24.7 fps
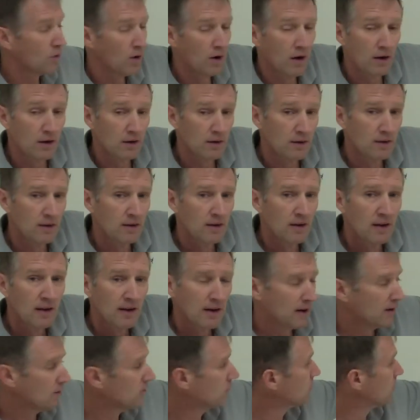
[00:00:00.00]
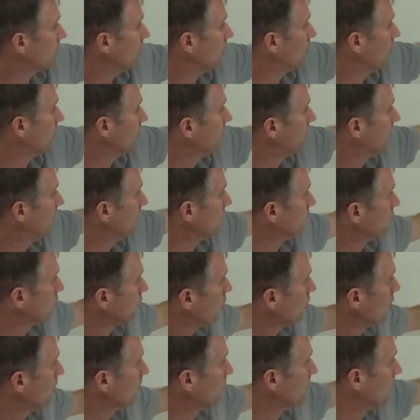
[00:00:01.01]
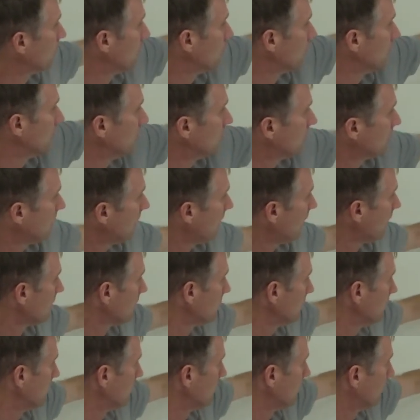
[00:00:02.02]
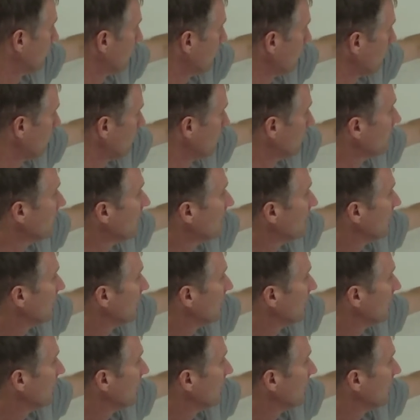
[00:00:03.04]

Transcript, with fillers: 1. And so this term, you don't need your calculator for it.